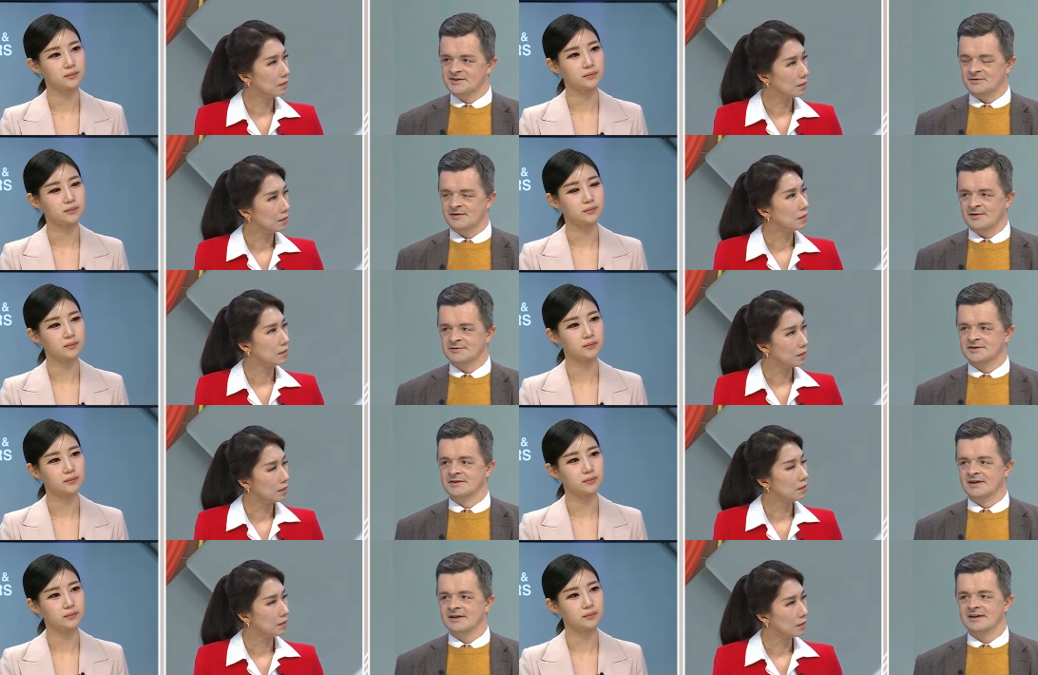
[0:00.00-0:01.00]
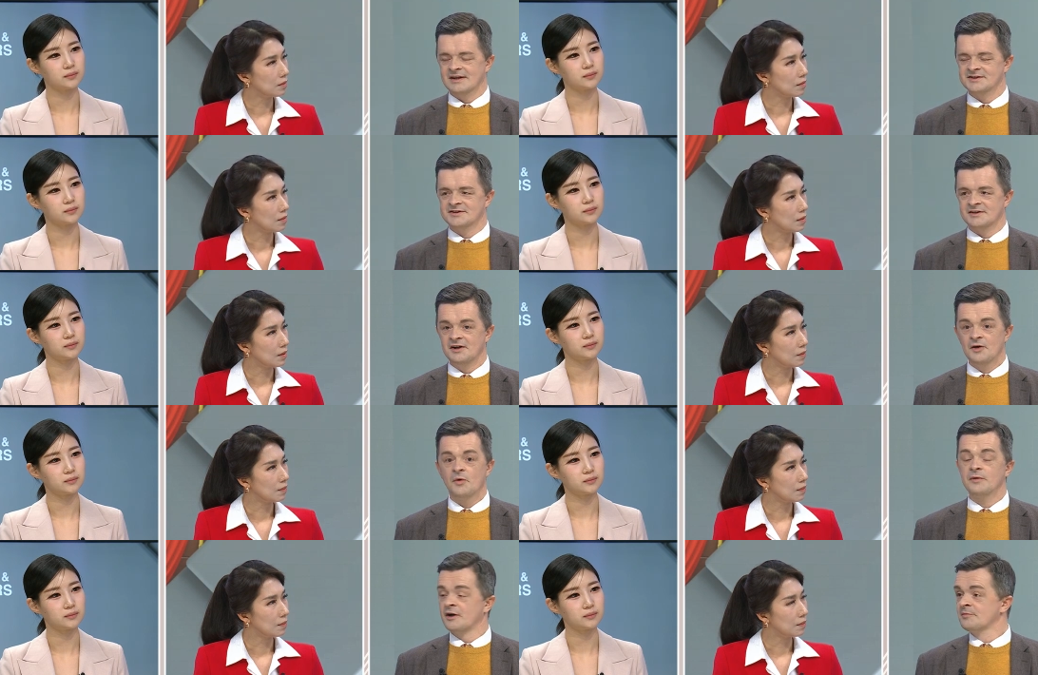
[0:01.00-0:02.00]
Speaker 1: or emotion. I think that's uh,
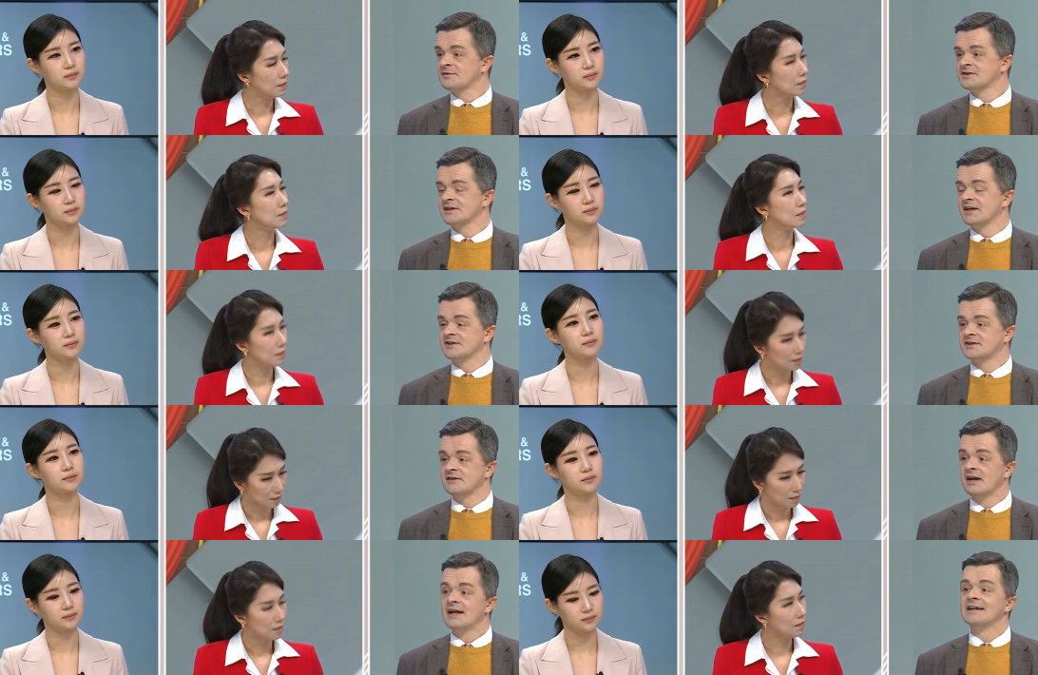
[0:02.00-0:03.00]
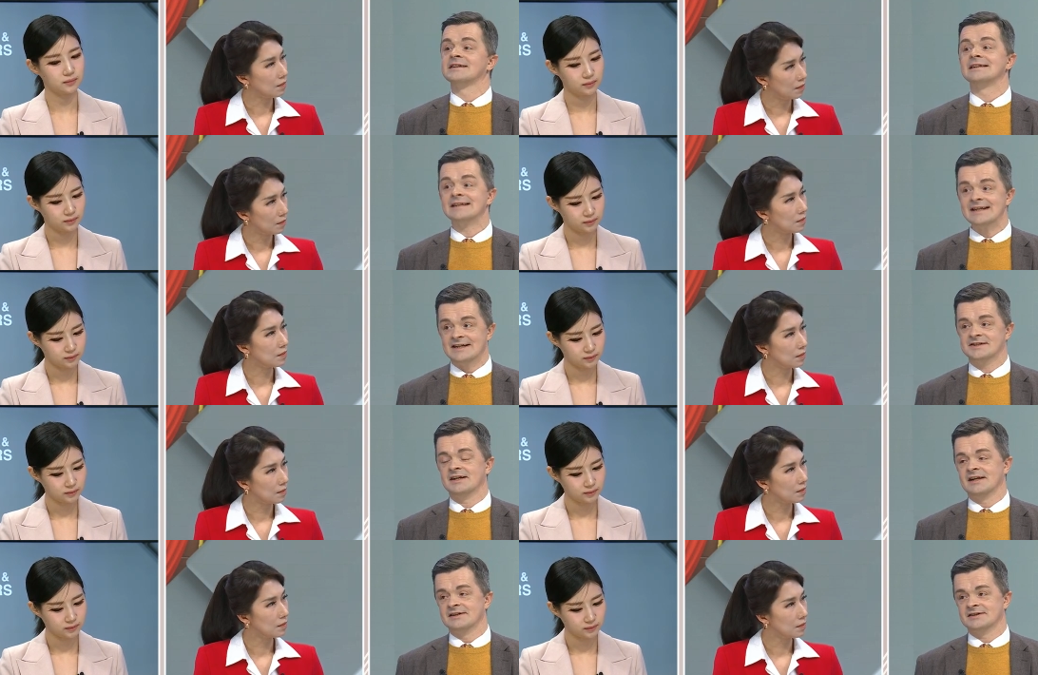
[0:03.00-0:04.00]
what we hope to see next year is a
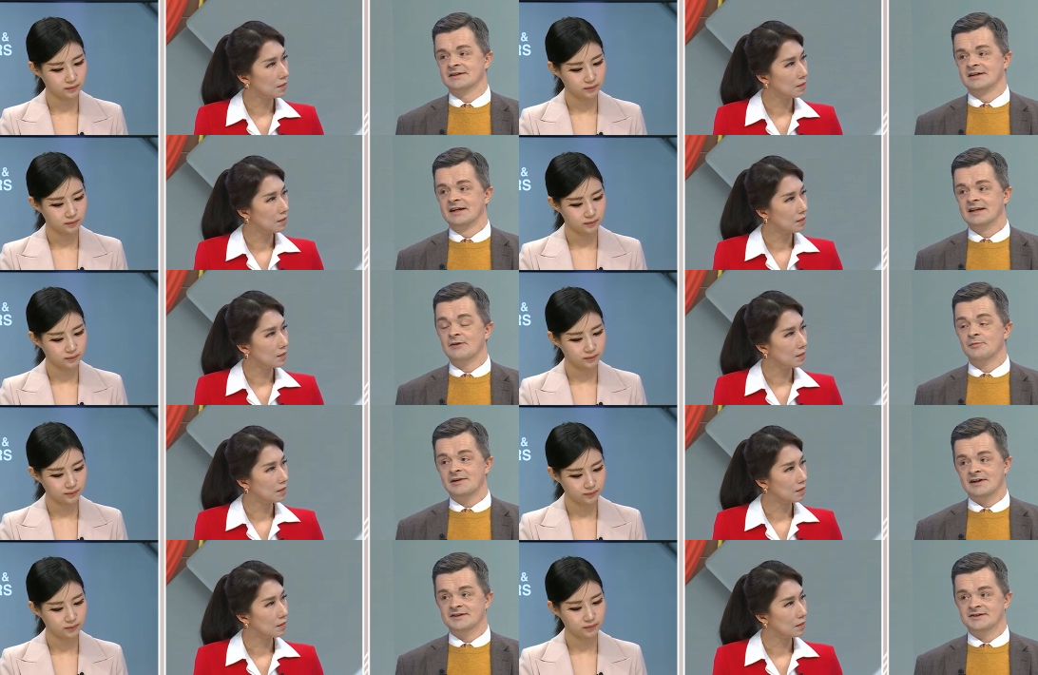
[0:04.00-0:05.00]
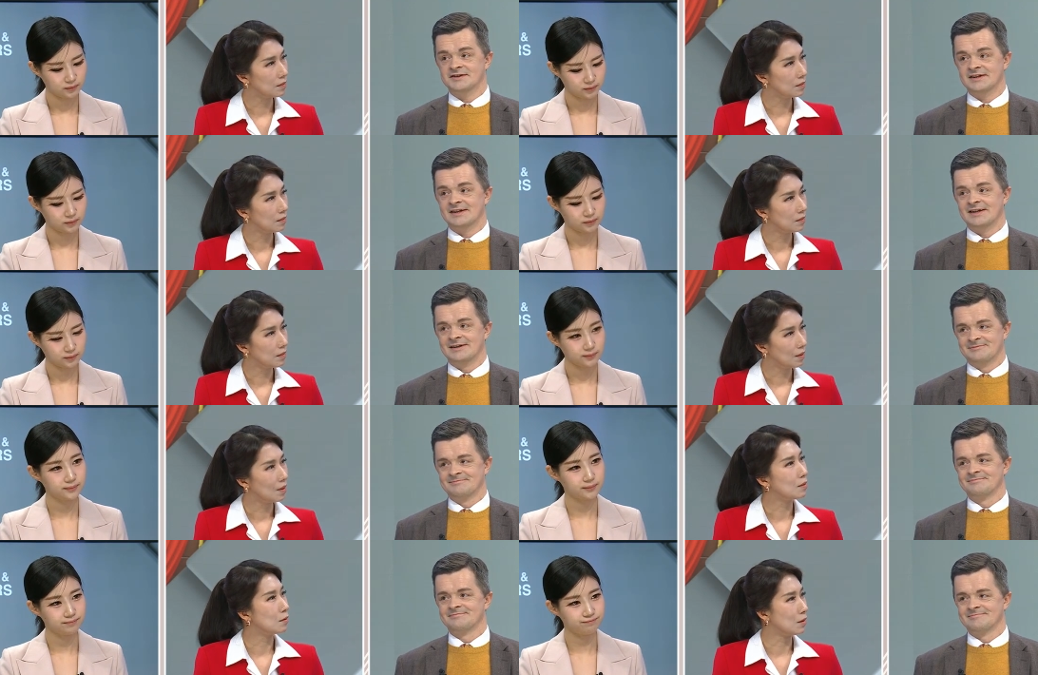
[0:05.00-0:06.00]
de-escalation. That would be nice to see.
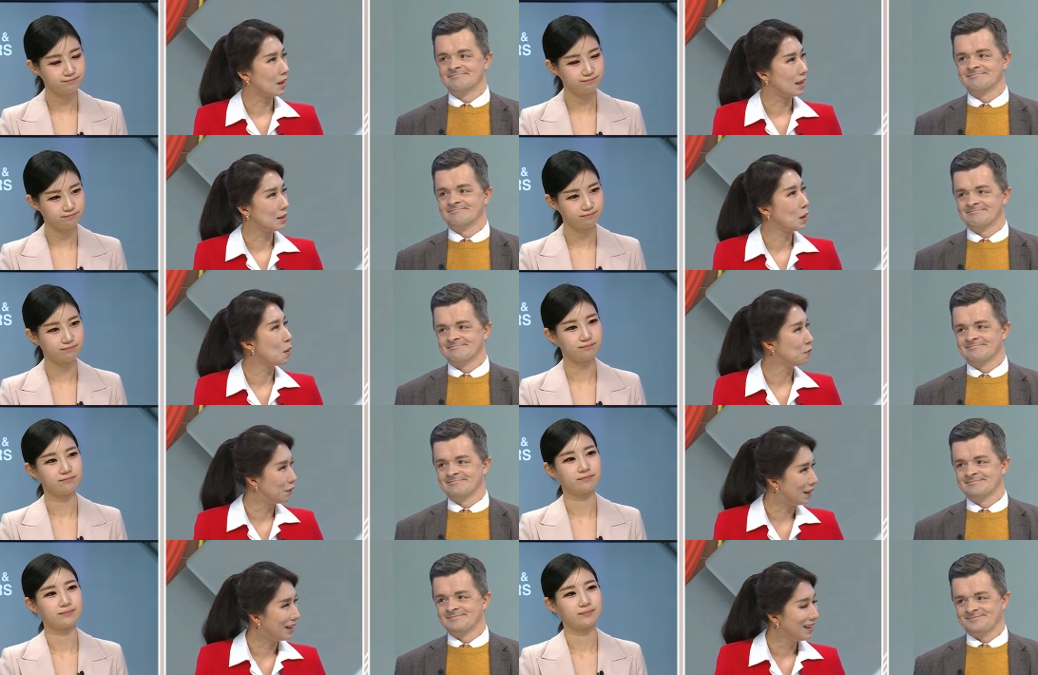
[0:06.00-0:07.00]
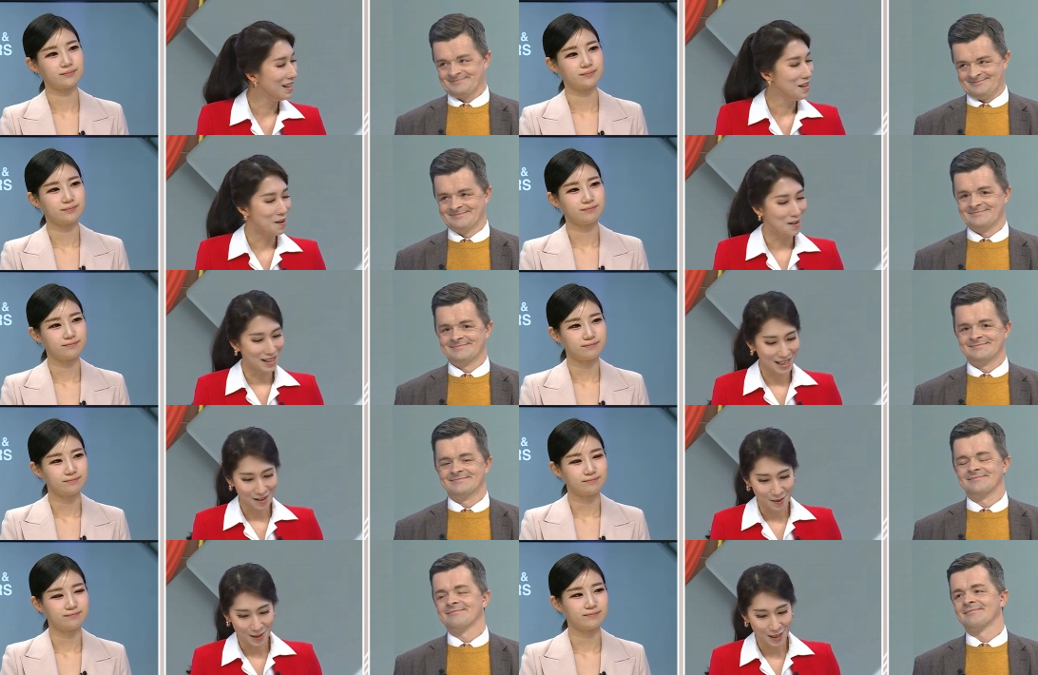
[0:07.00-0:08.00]
Speaker 2: Right, hopefully. All right,
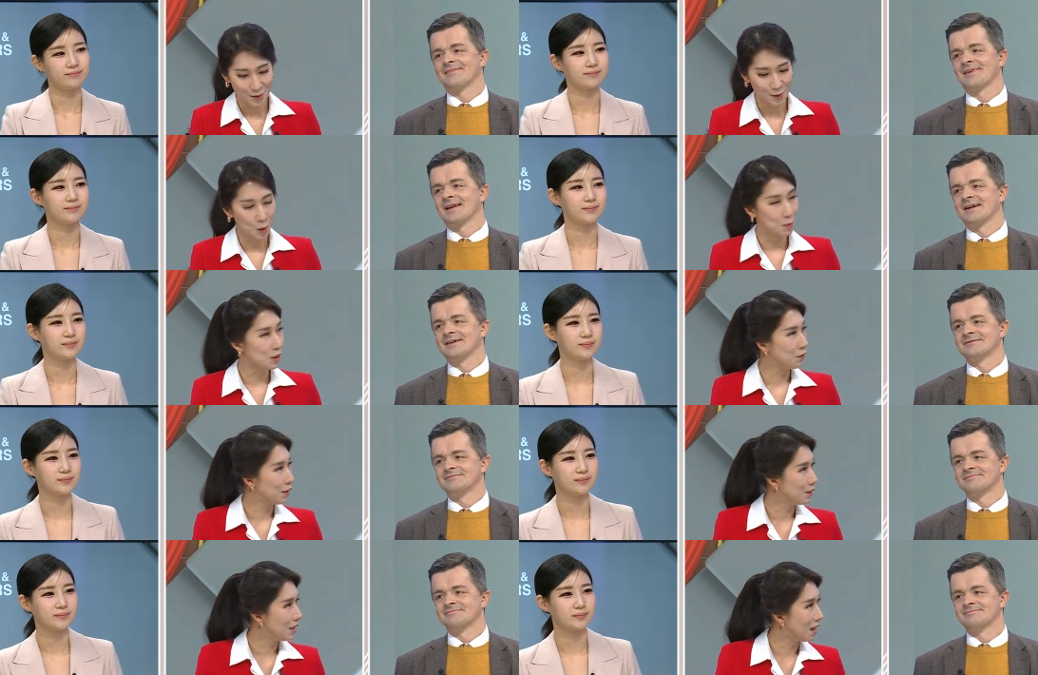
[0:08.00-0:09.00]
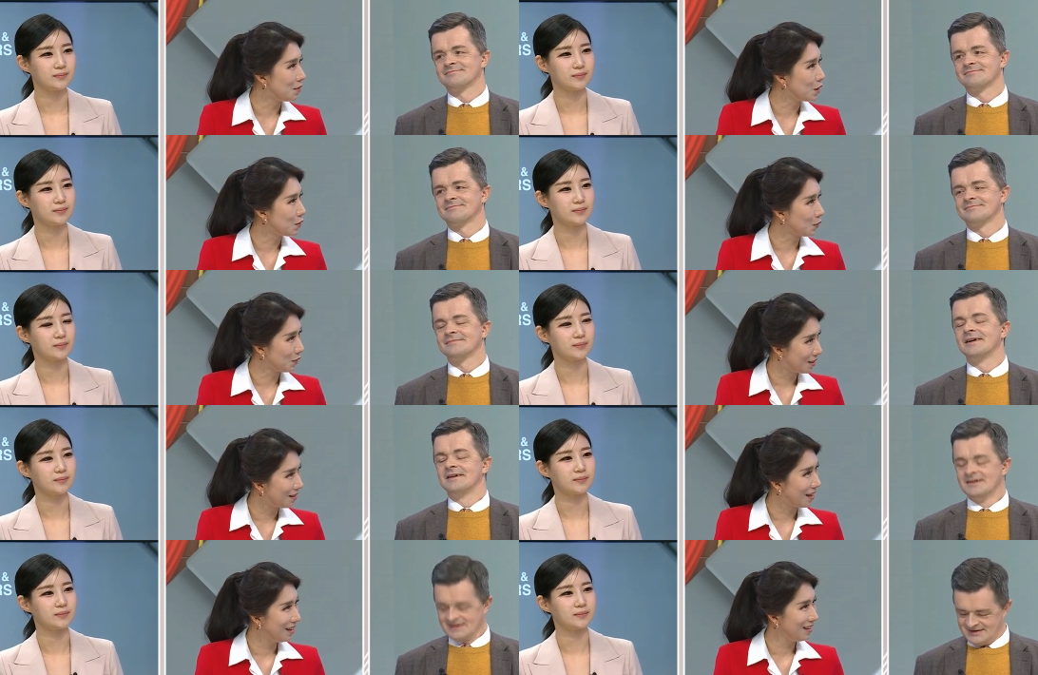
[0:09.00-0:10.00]
Jacco, thank you so much for your time and your thoughts
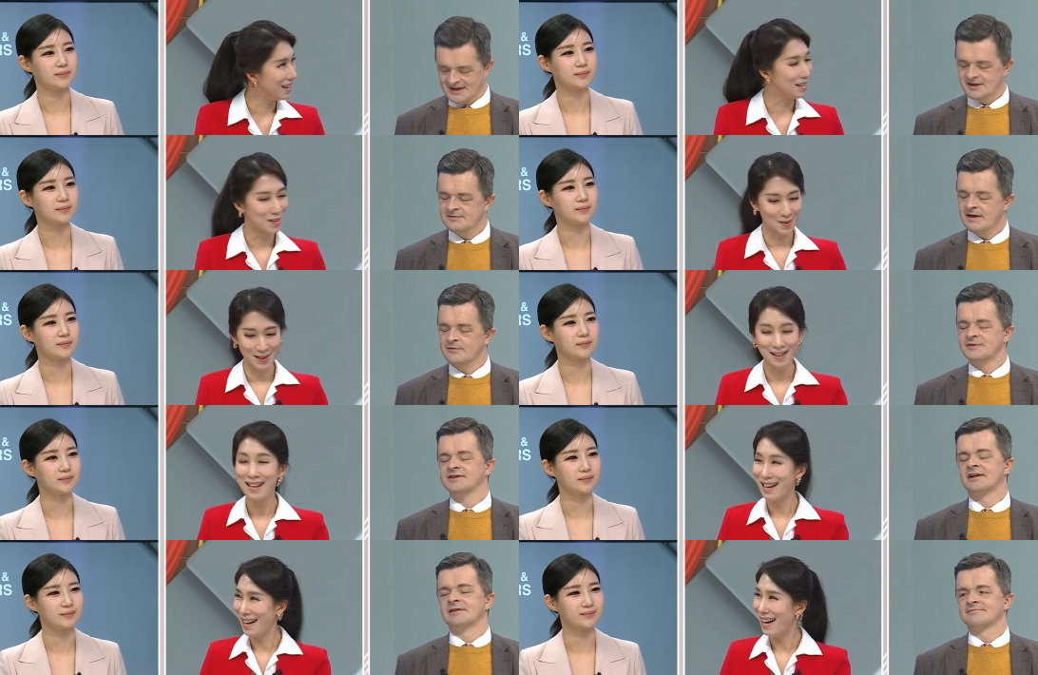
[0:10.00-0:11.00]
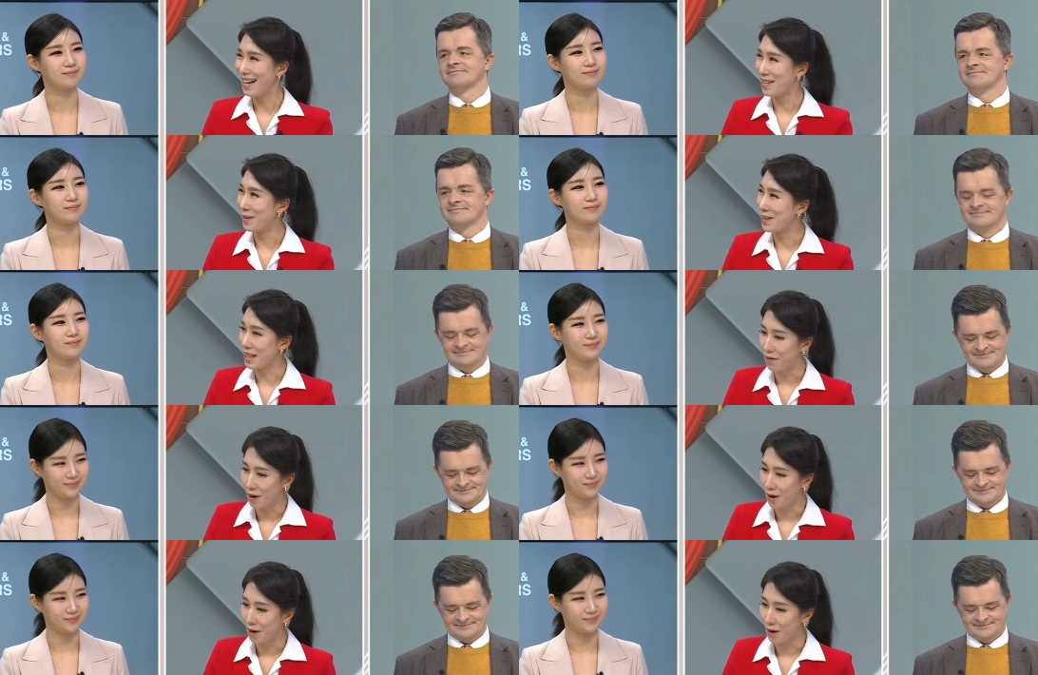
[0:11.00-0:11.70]
today. Thank and you for so having me, Sunny. As always, thank you